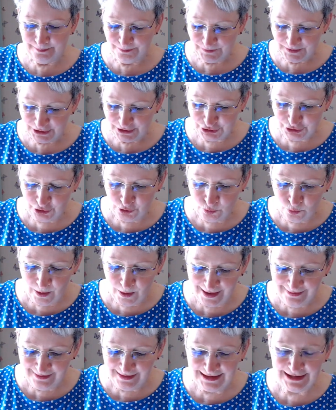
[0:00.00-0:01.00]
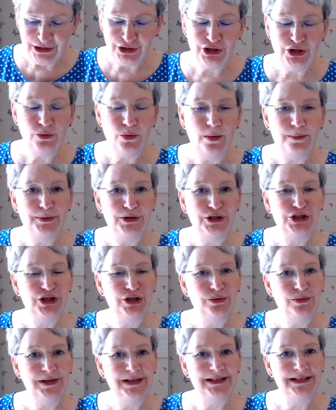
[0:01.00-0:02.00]
So when this new
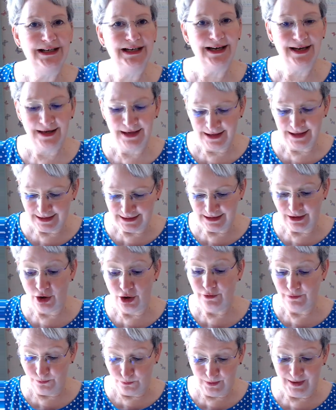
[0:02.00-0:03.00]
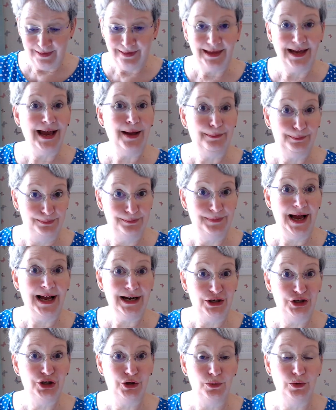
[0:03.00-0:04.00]
opportunity card, or when the
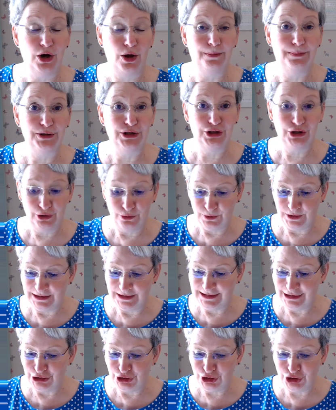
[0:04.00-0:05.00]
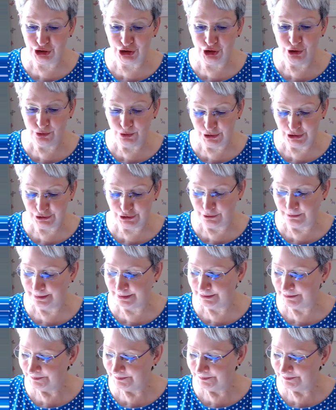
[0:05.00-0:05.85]
actual opportunity shows up,